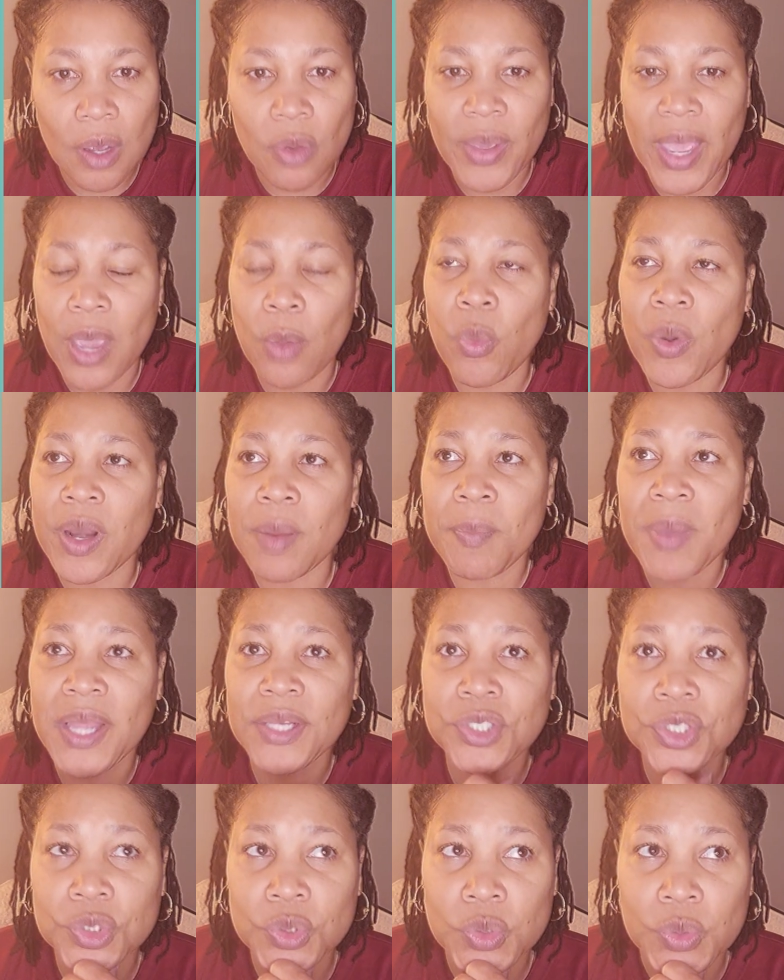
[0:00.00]
Okay, what am I
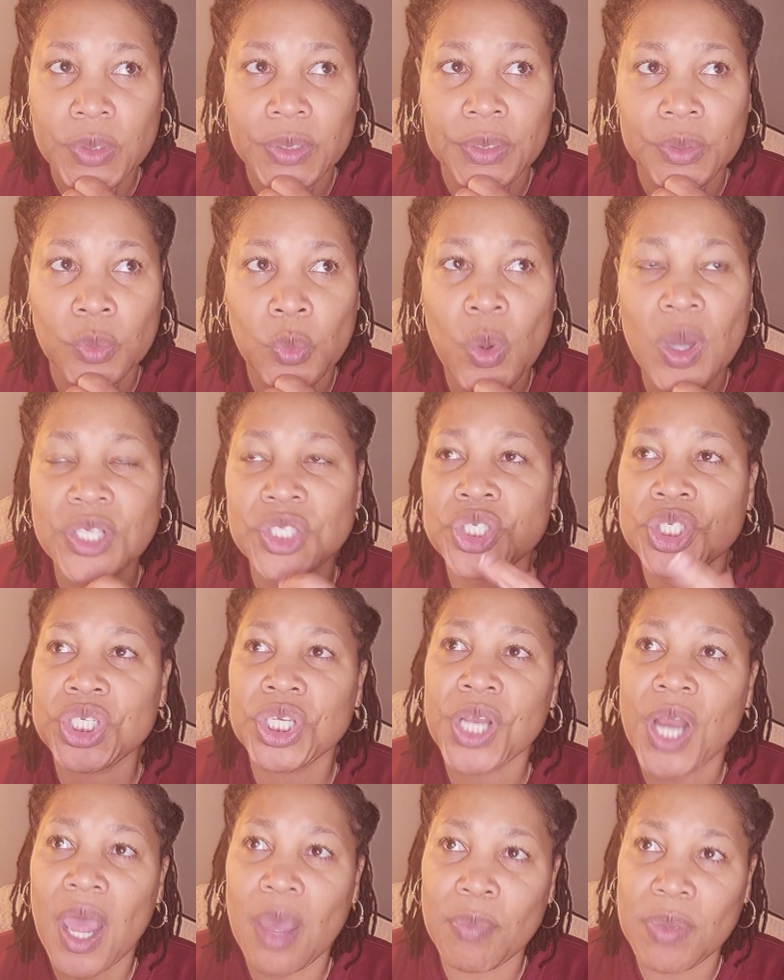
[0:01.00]
doing? What
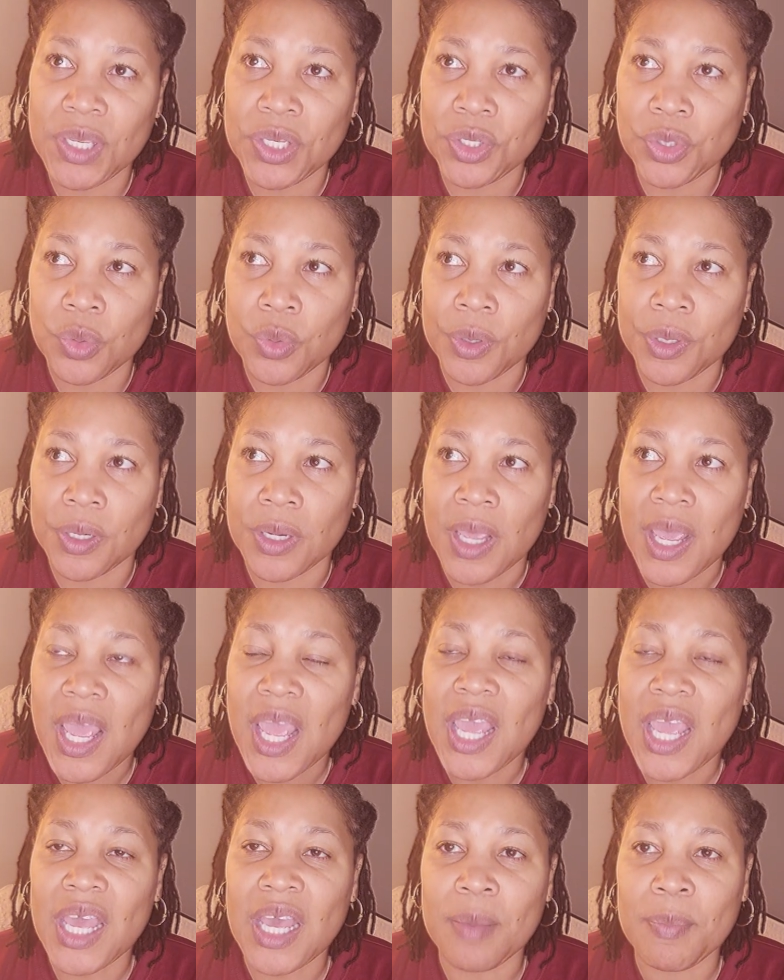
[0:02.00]
should I be doing?
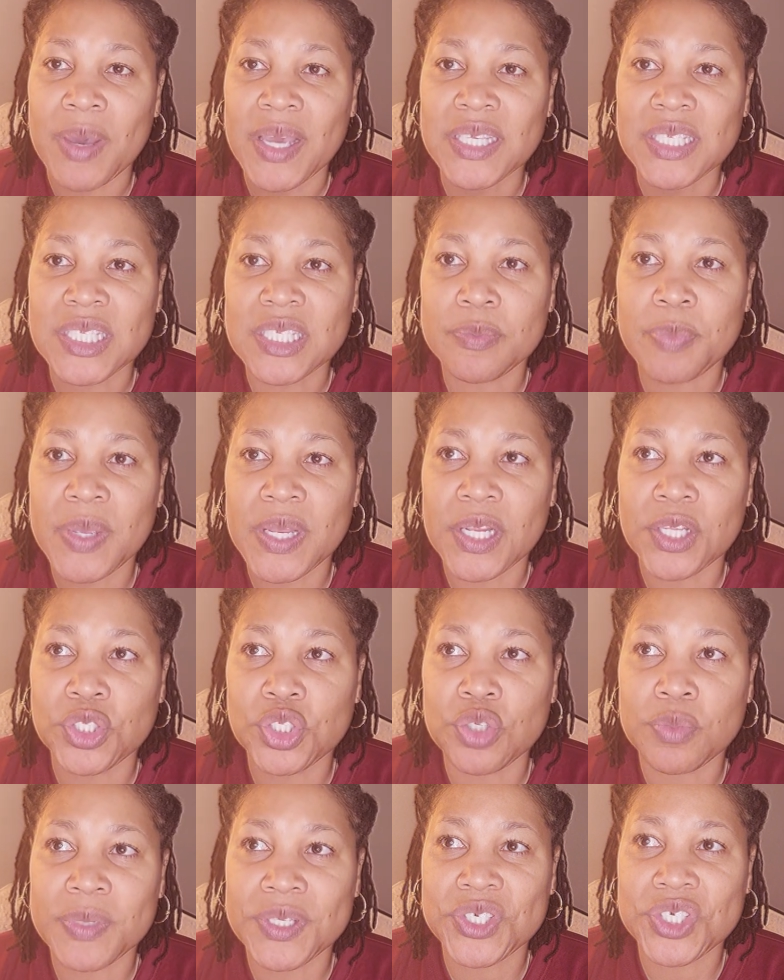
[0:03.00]
Am I spending
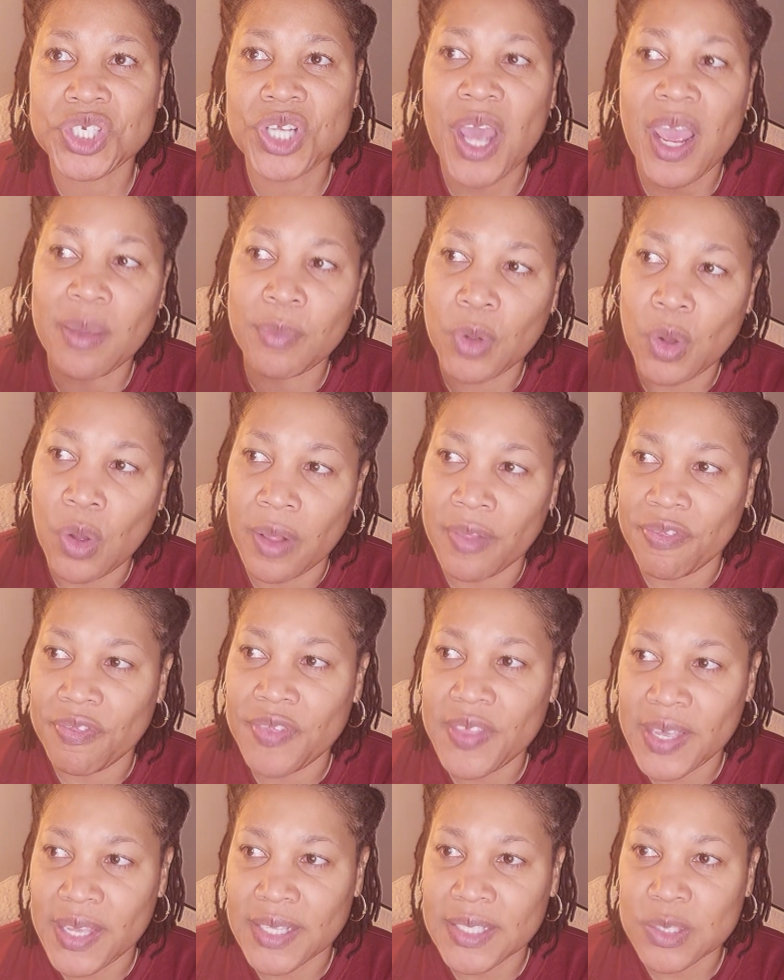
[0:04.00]
too much time on
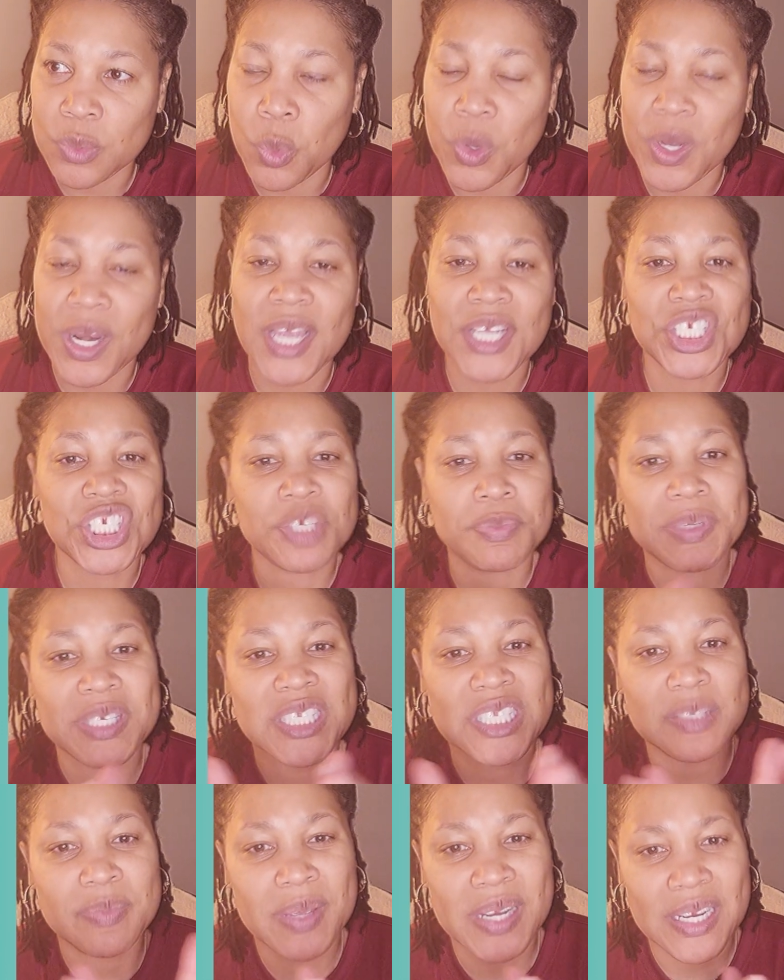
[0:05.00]
this when I should be
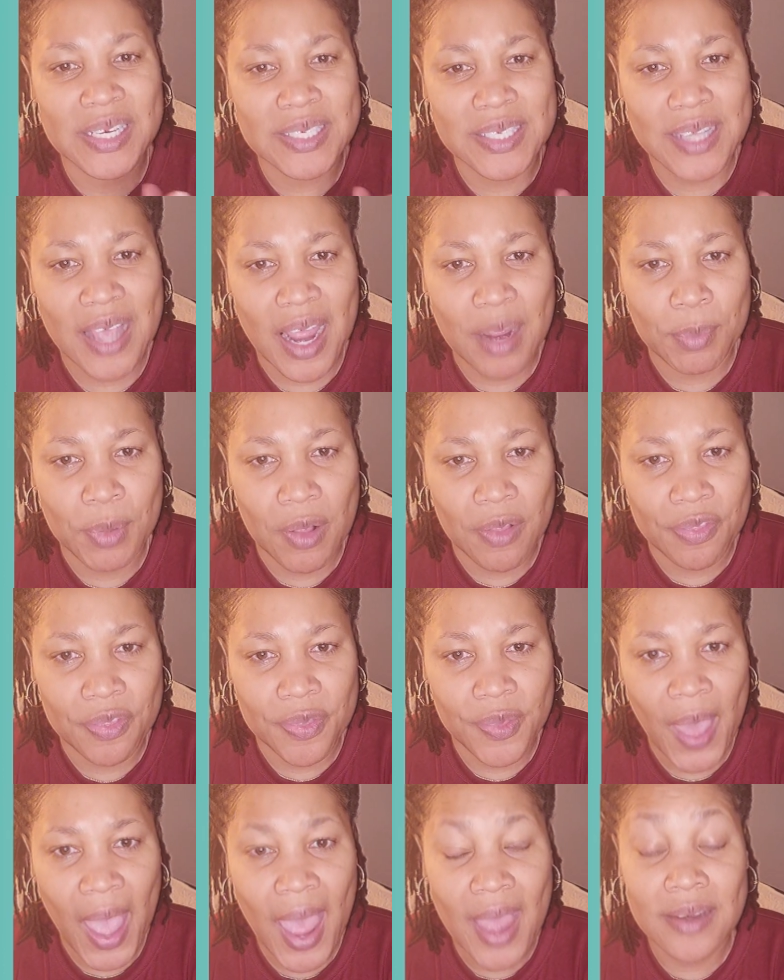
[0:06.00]
spending time on
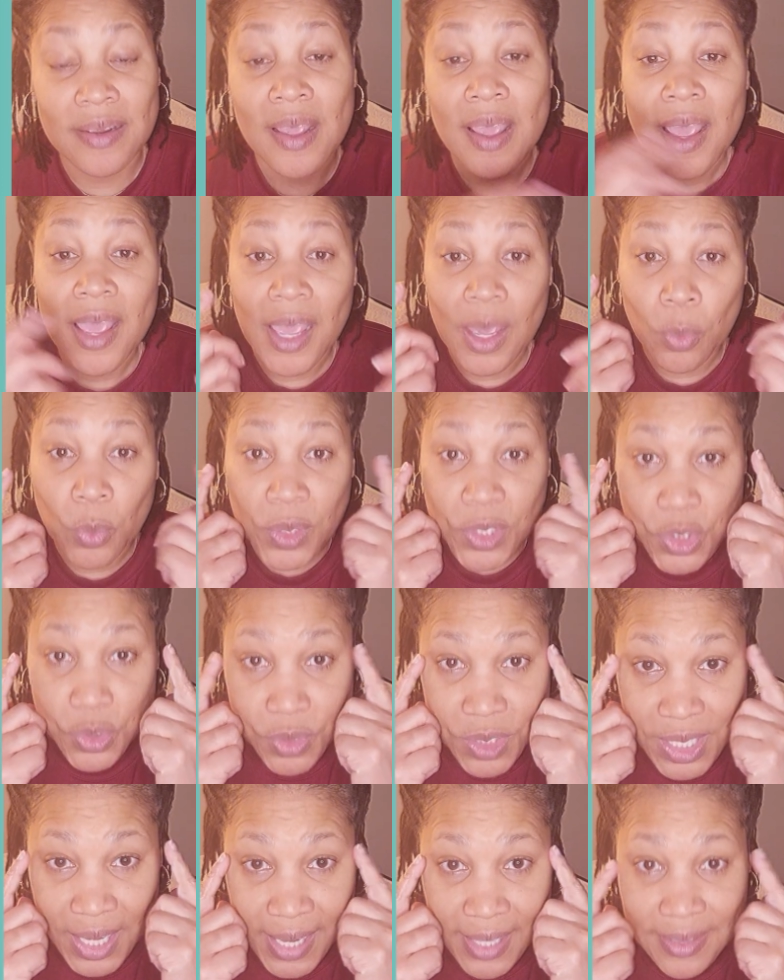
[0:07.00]
that? And when you
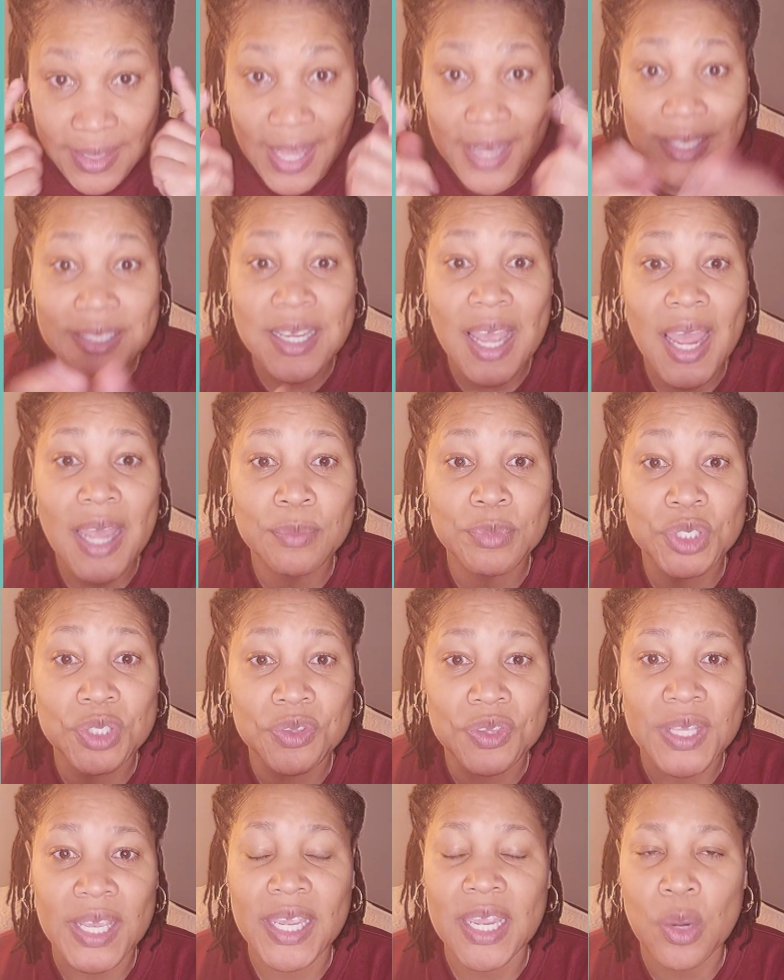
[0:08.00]
take that time to
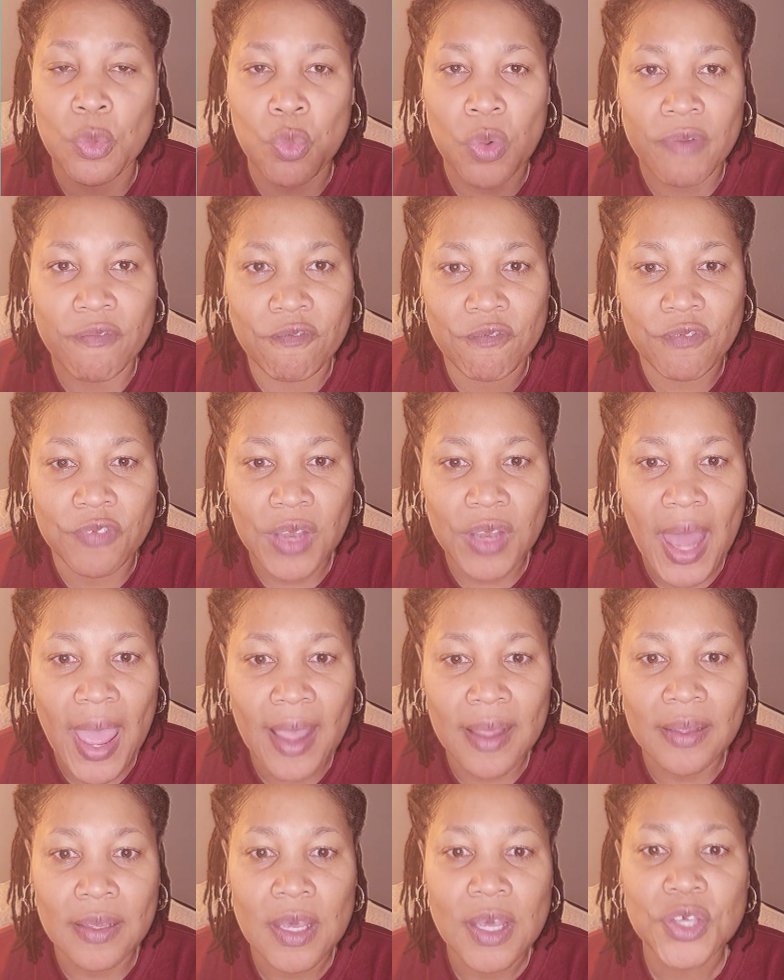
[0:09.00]
think and
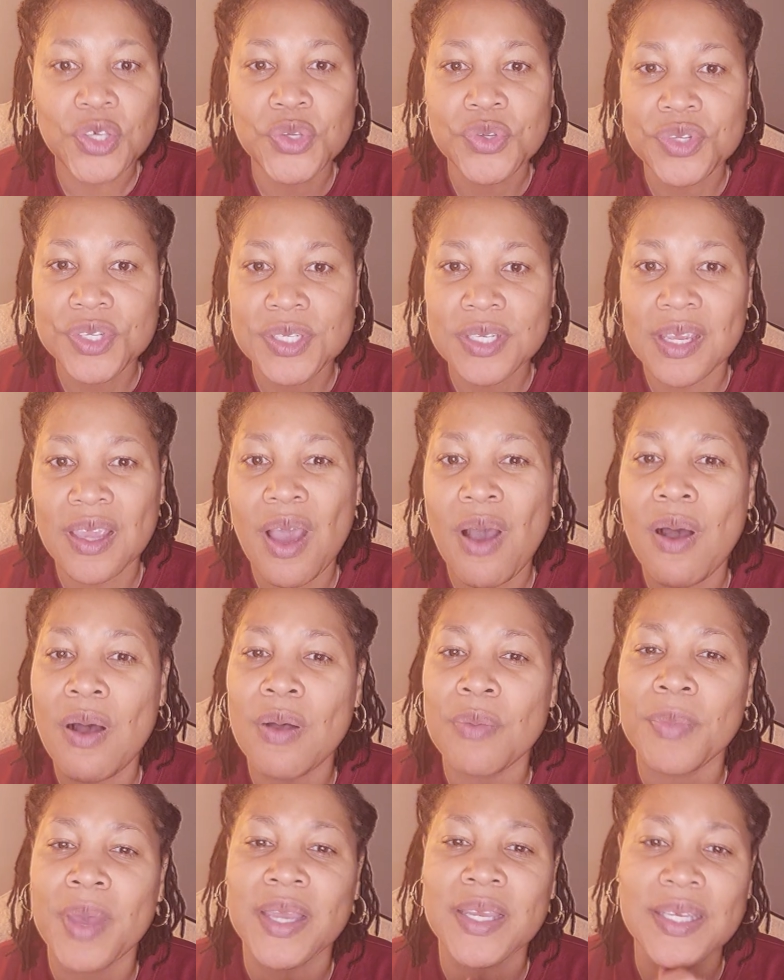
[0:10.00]
reflect, you'll see, oh
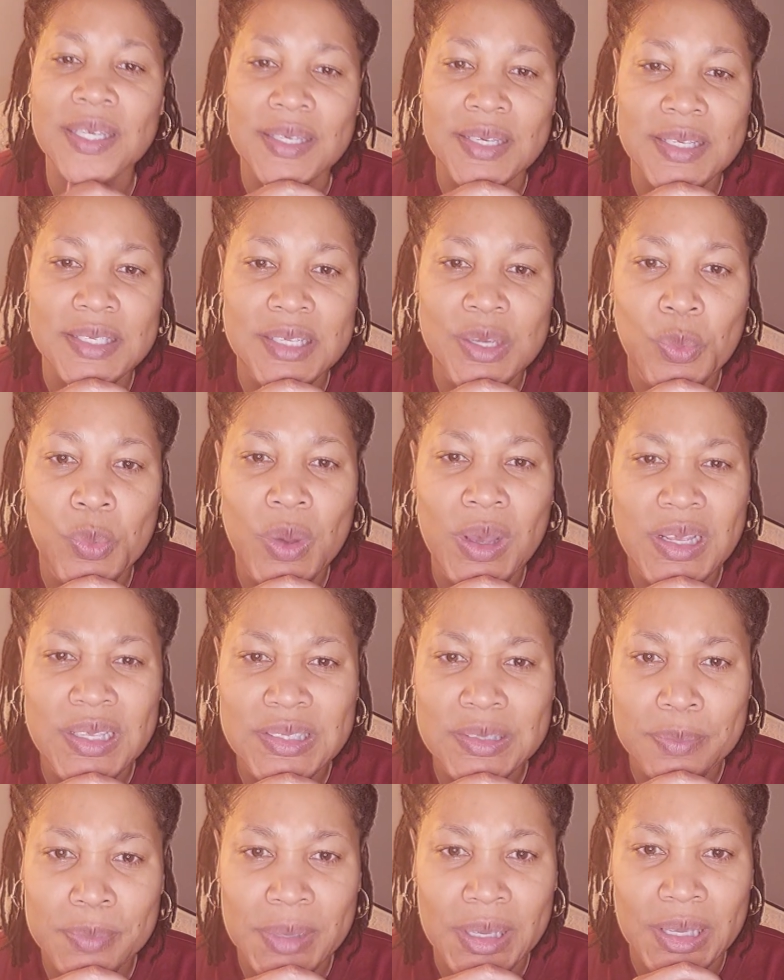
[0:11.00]
my goodness, it
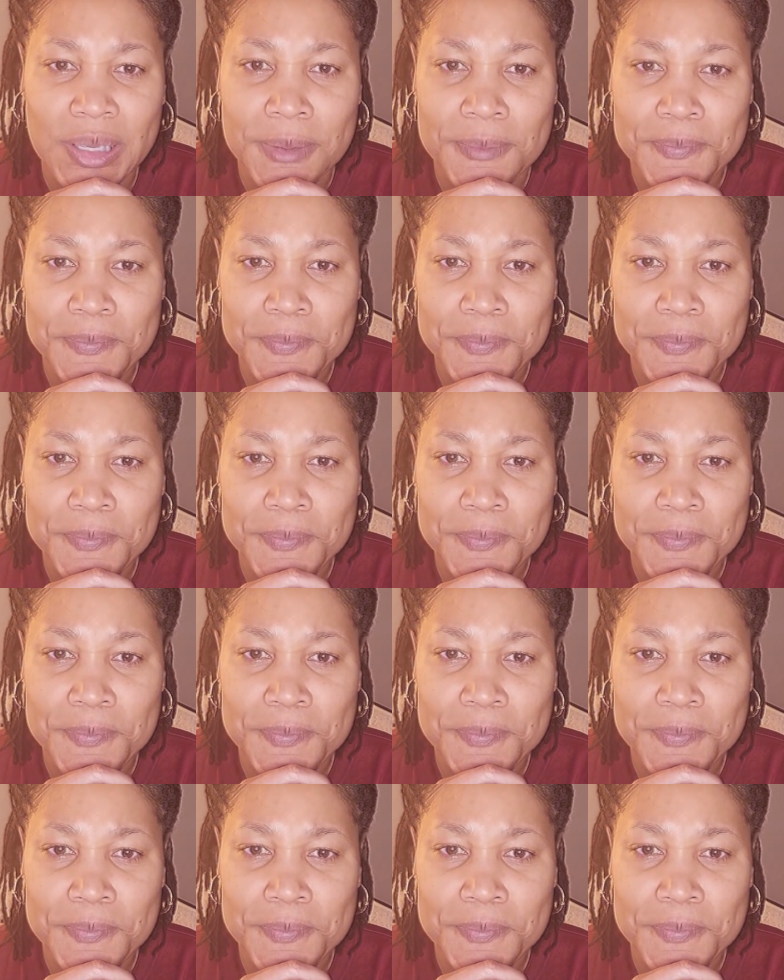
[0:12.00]
was me.